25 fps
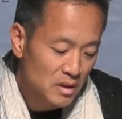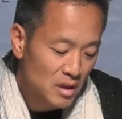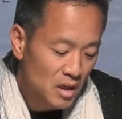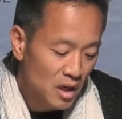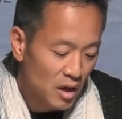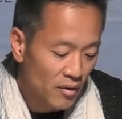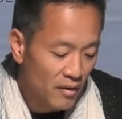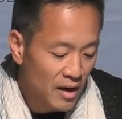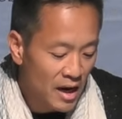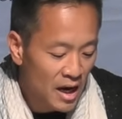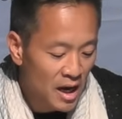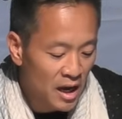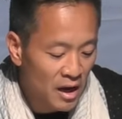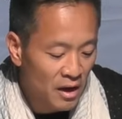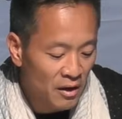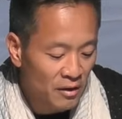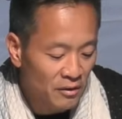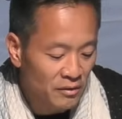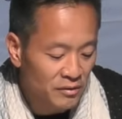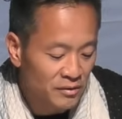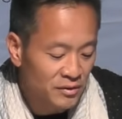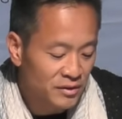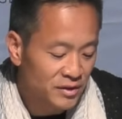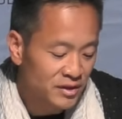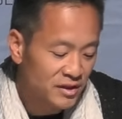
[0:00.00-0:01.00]

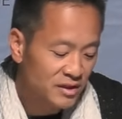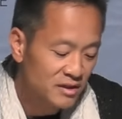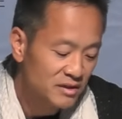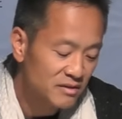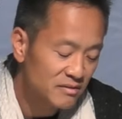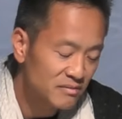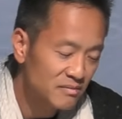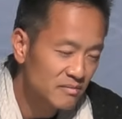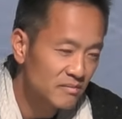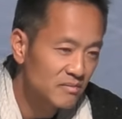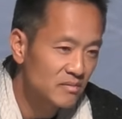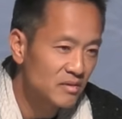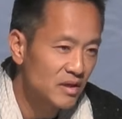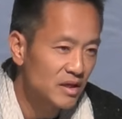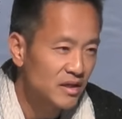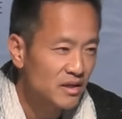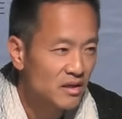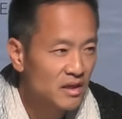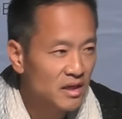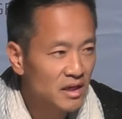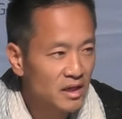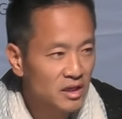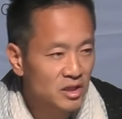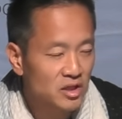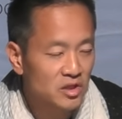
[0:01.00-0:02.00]
around I
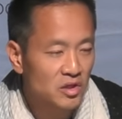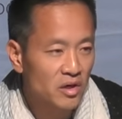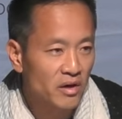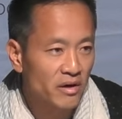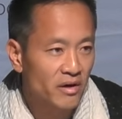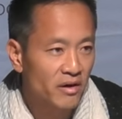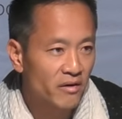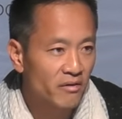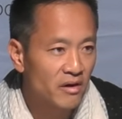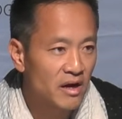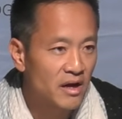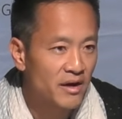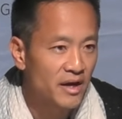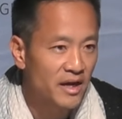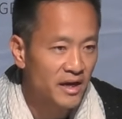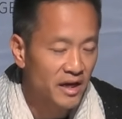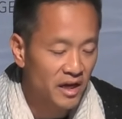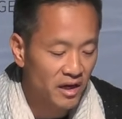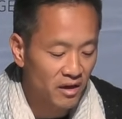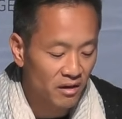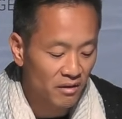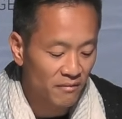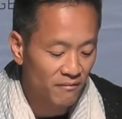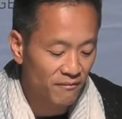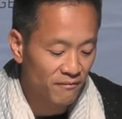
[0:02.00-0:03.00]
think it started around
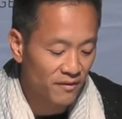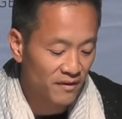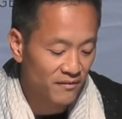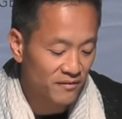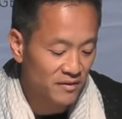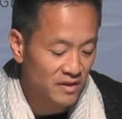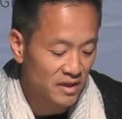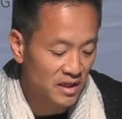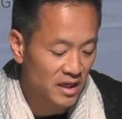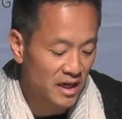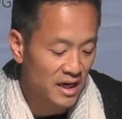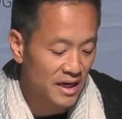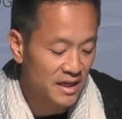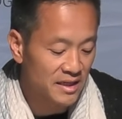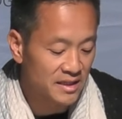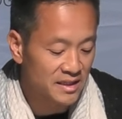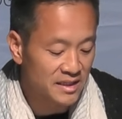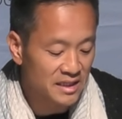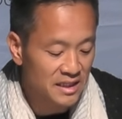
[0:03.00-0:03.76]
850